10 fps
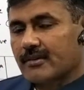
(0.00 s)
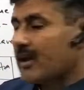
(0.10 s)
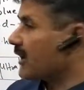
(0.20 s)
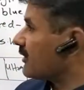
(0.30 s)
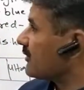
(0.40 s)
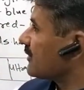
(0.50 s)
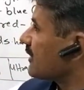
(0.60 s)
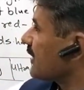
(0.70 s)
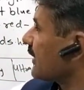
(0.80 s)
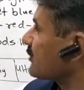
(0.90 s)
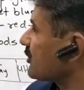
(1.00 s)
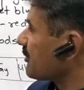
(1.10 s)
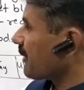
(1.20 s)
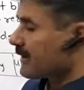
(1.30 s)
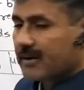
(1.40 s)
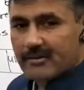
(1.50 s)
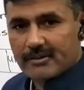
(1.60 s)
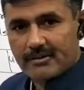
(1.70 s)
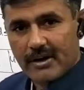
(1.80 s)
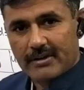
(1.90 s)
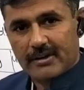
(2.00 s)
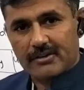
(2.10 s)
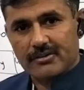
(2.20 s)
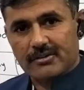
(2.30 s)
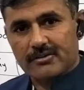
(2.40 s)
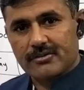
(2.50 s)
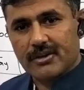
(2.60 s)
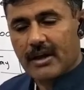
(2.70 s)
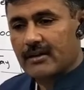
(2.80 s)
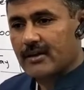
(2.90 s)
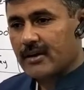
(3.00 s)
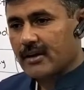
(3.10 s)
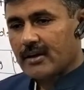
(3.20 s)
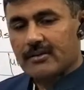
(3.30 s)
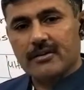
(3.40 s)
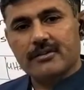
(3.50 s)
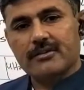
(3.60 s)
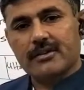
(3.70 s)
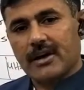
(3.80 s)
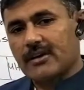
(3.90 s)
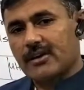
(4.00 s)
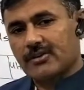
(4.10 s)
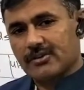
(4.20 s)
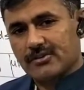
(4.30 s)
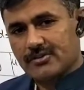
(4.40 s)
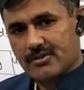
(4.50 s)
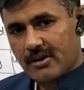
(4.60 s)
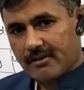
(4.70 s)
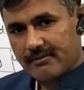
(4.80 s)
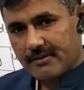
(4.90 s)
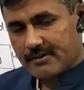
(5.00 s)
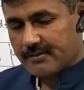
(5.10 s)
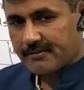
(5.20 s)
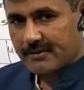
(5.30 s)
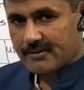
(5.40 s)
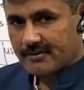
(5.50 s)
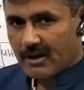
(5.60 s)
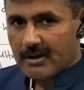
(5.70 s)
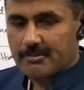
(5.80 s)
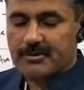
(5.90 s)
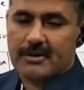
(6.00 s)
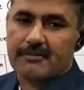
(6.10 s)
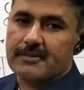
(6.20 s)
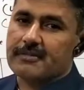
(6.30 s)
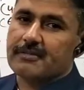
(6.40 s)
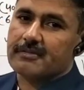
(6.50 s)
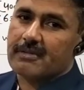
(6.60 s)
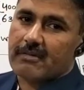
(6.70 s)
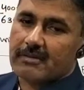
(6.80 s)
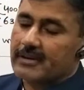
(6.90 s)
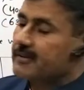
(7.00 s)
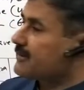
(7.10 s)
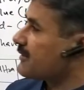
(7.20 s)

is electromagnetic radiations, and these radiations are of different types and of different wavelengths.